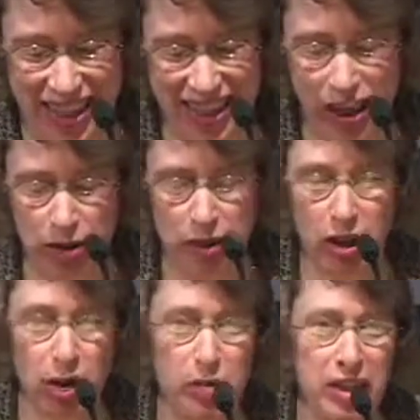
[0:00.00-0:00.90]
There was
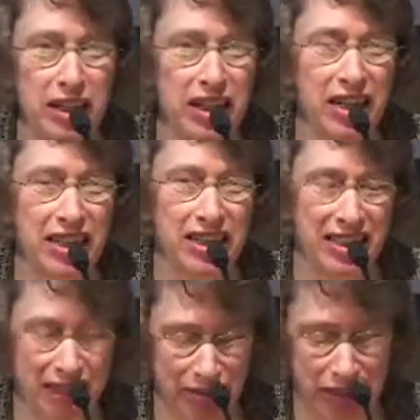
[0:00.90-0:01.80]
going to be a
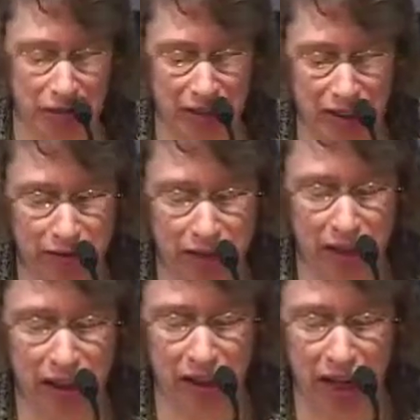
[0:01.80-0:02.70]

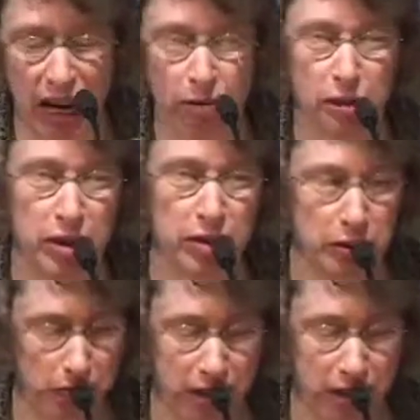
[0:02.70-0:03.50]
very elaborate